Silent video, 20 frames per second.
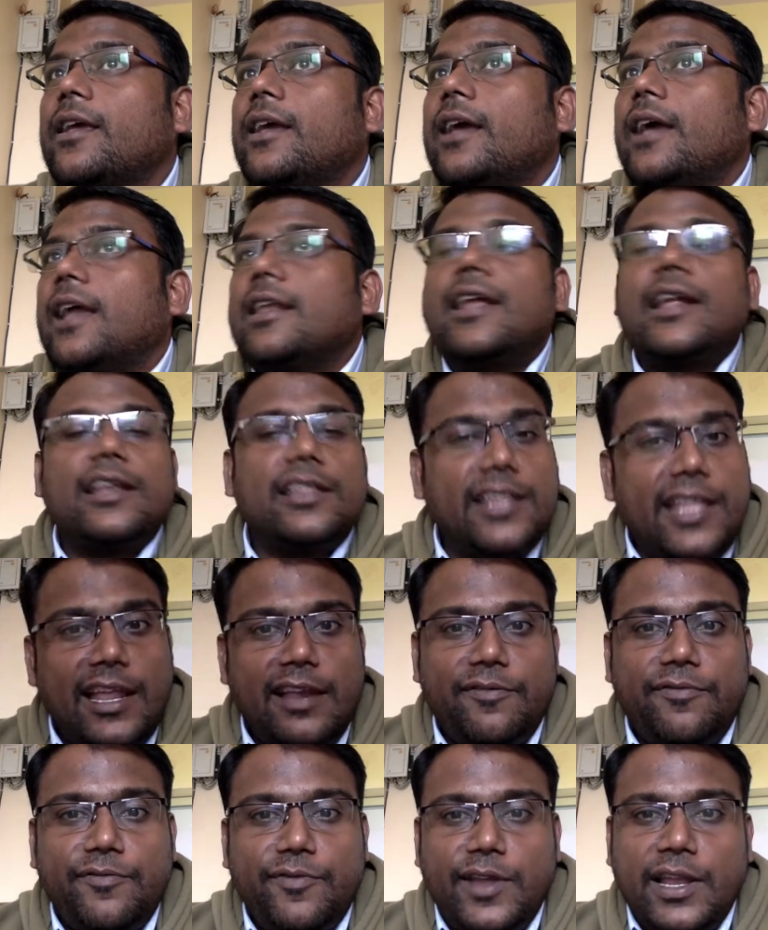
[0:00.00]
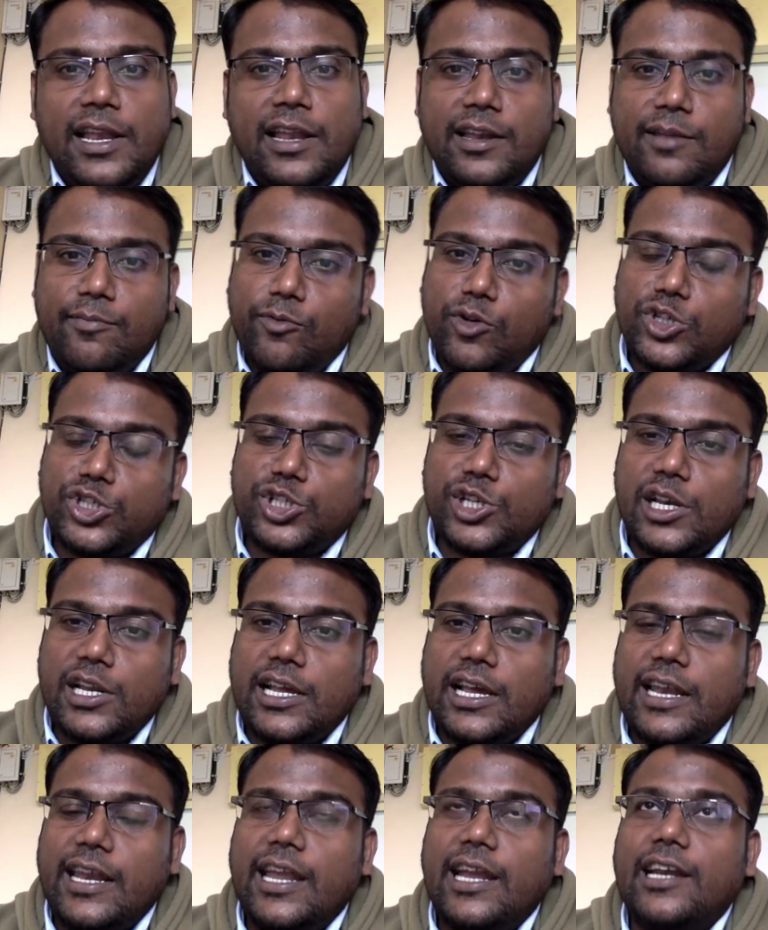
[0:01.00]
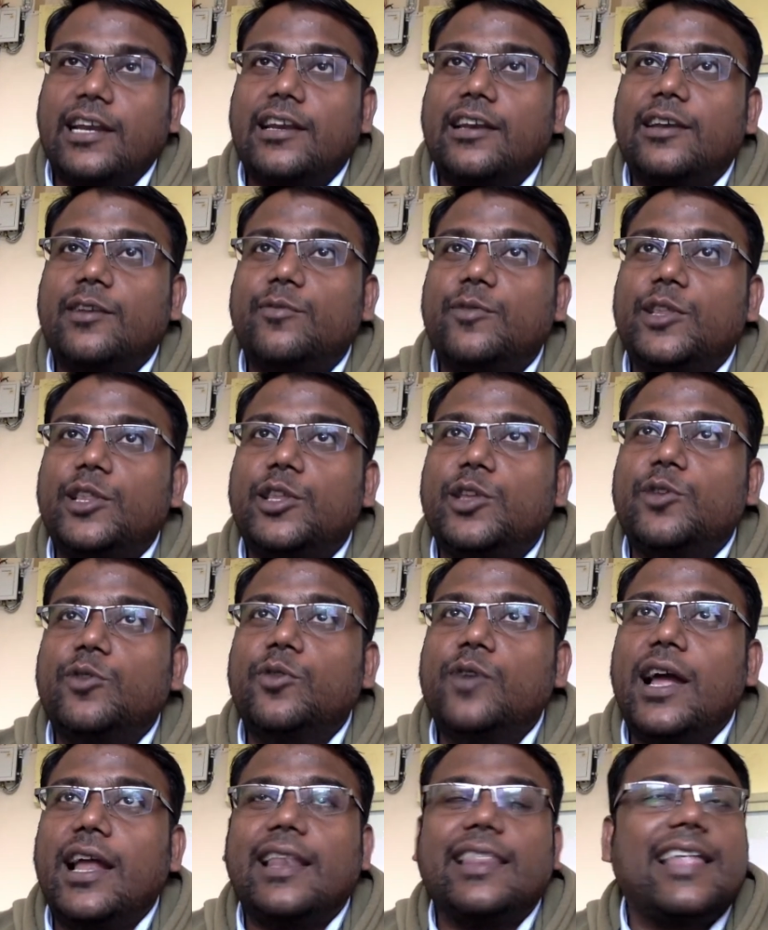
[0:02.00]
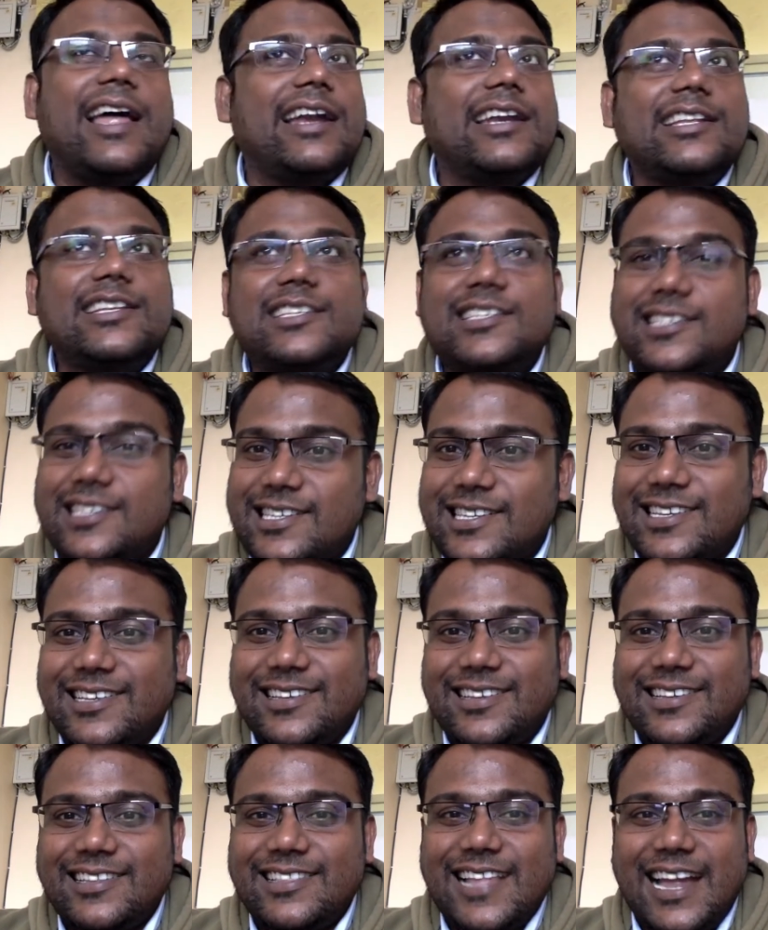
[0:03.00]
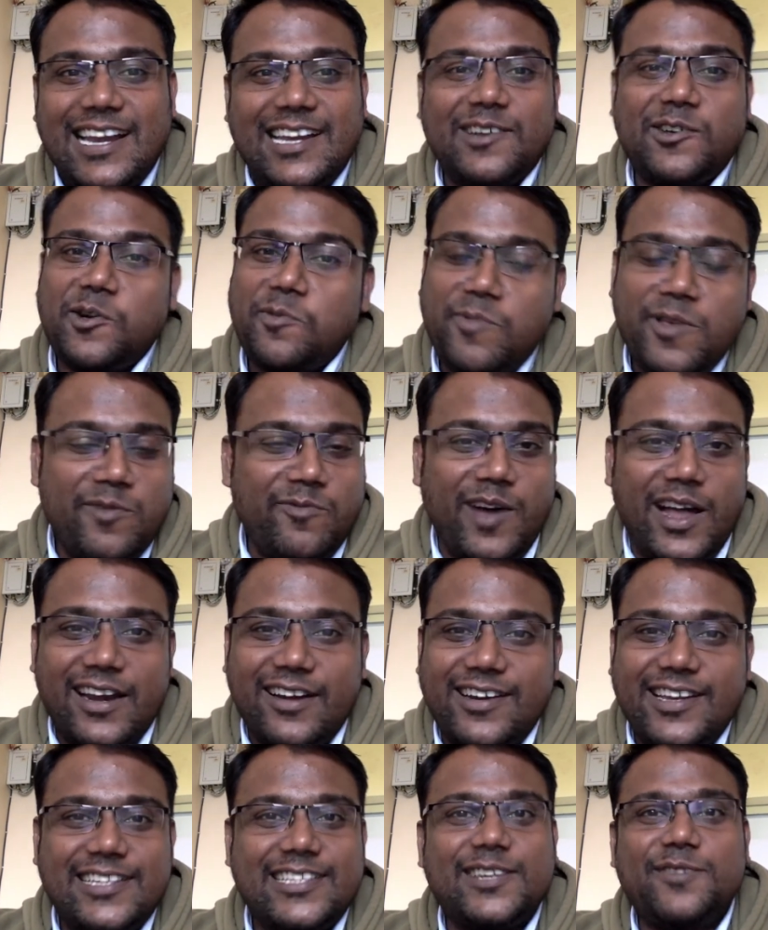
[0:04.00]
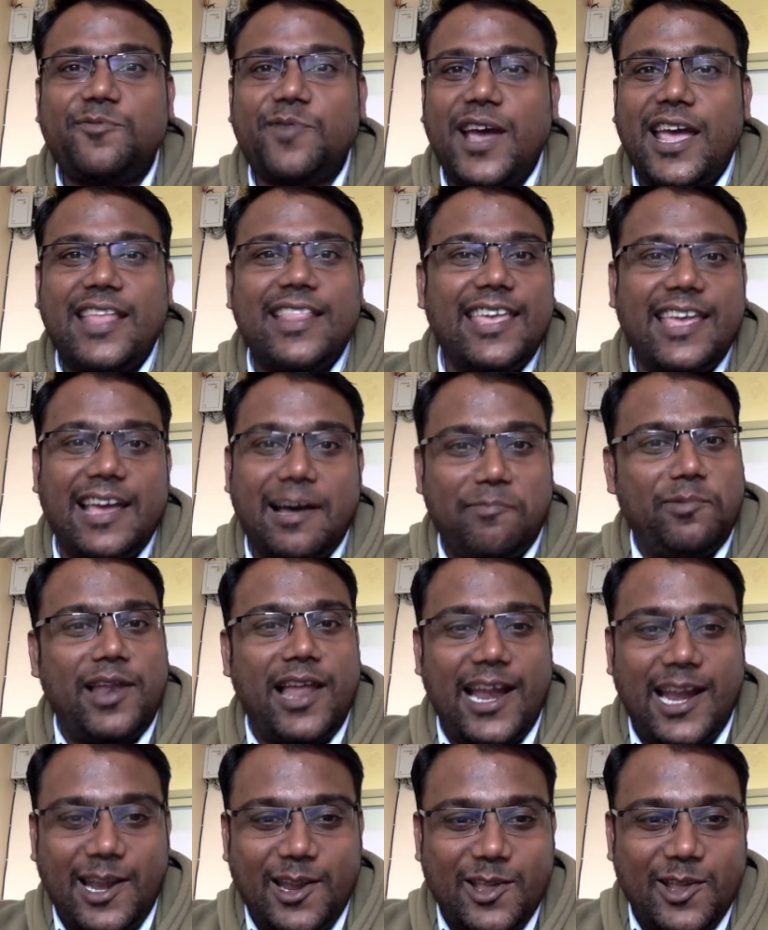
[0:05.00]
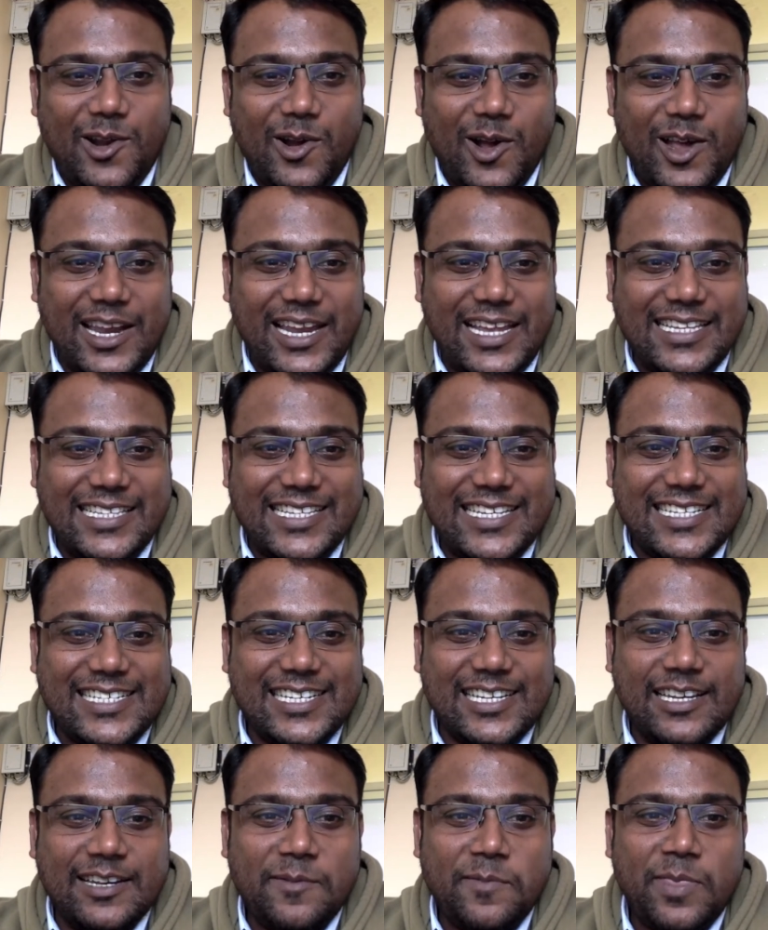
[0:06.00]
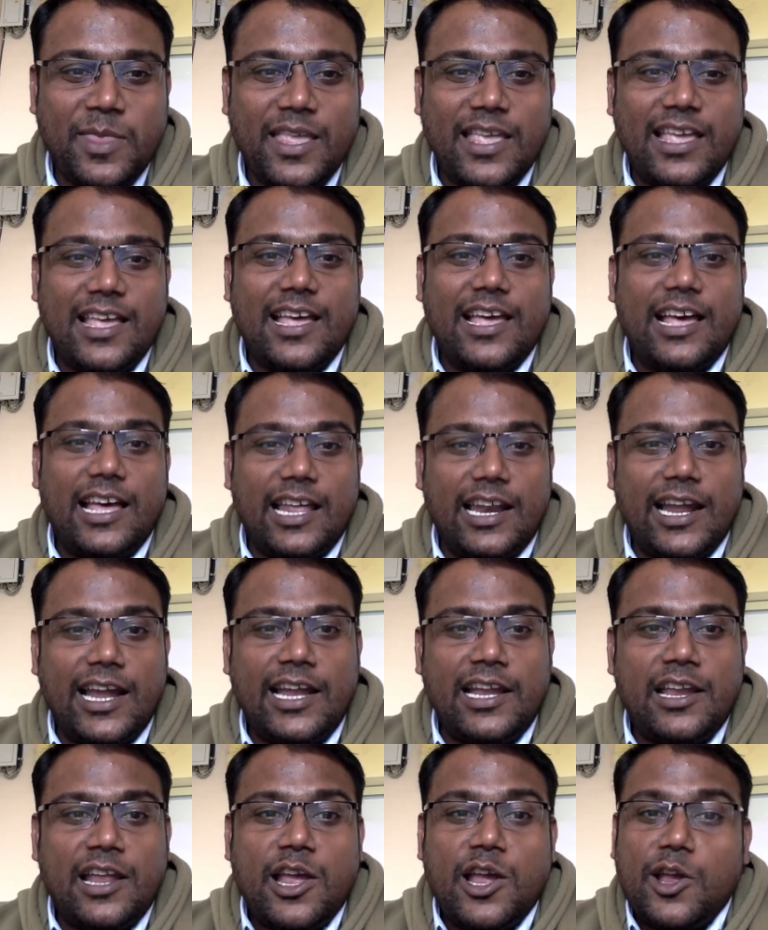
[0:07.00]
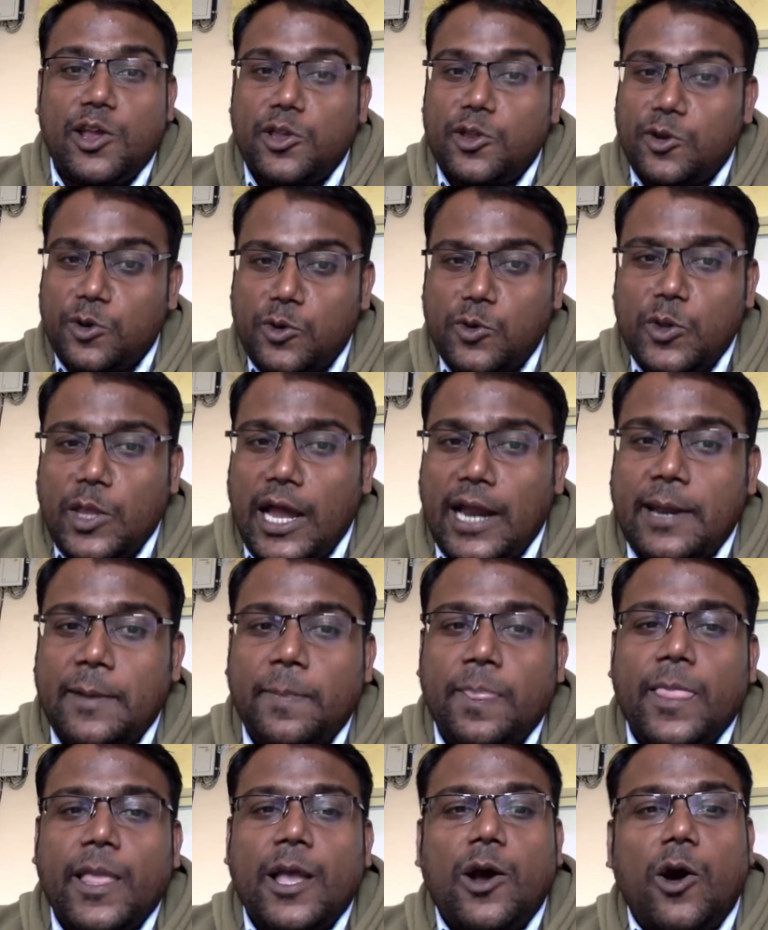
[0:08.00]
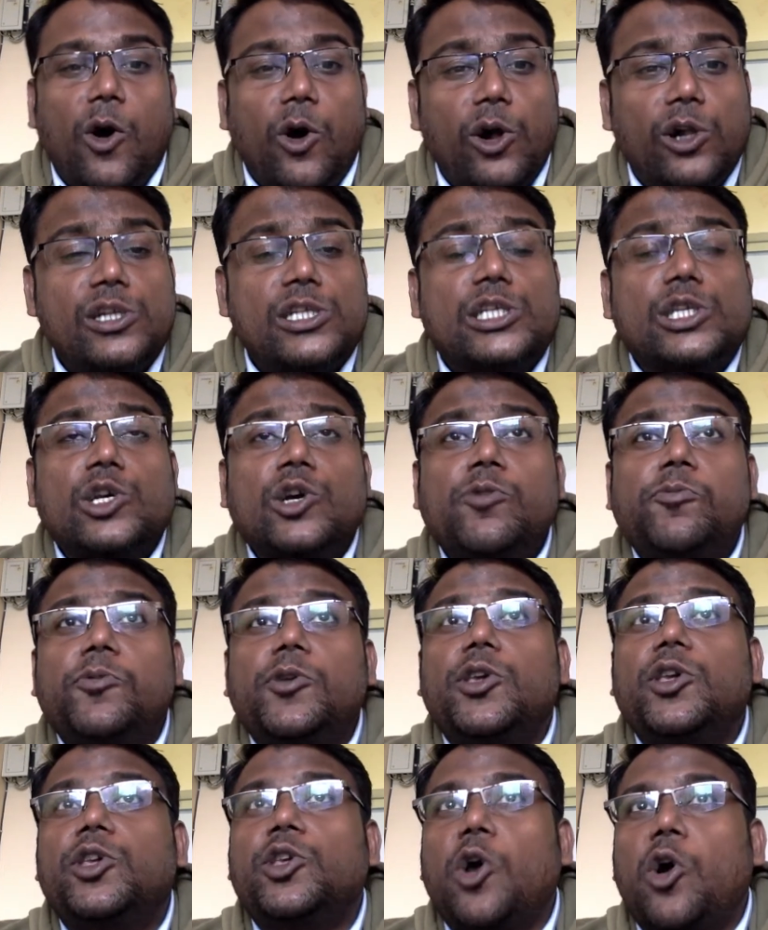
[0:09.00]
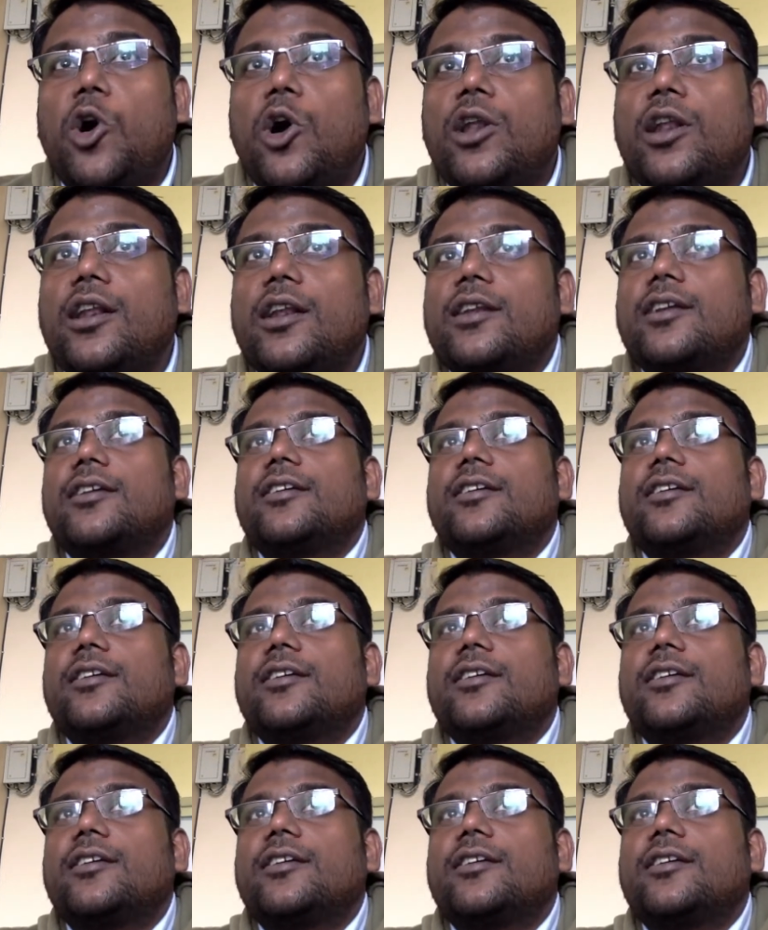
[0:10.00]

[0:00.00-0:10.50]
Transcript: and then they'll feel an emotional connect with you, and that could be one reason why they apply to your organization, right? You do that. Also, your